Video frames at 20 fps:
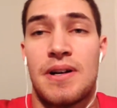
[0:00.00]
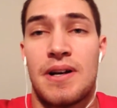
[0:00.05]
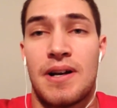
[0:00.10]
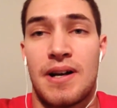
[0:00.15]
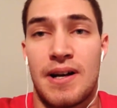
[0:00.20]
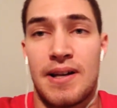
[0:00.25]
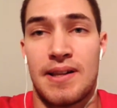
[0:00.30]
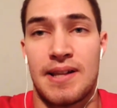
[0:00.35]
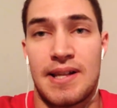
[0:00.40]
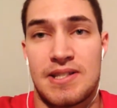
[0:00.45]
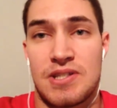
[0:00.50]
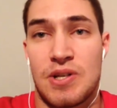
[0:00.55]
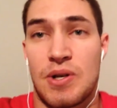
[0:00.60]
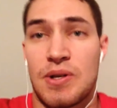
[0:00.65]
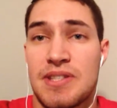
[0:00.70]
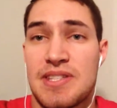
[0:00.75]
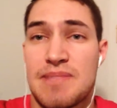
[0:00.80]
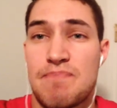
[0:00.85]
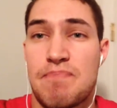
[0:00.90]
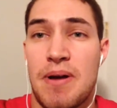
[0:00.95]
That's all
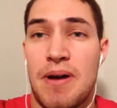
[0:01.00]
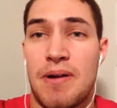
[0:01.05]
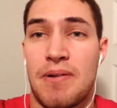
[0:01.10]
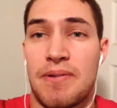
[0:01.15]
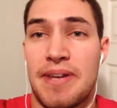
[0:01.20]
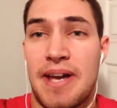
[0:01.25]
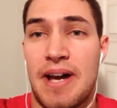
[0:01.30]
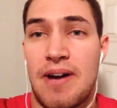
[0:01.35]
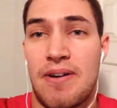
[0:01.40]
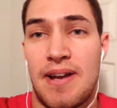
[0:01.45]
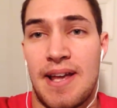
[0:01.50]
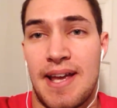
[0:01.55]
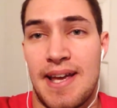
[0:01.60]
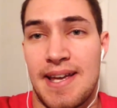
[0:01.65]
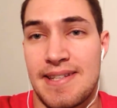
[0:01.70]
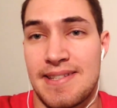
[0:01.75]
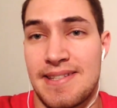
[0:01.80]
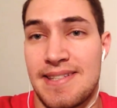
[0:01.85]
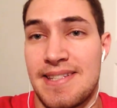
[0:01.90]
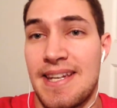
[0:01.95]
spelled out as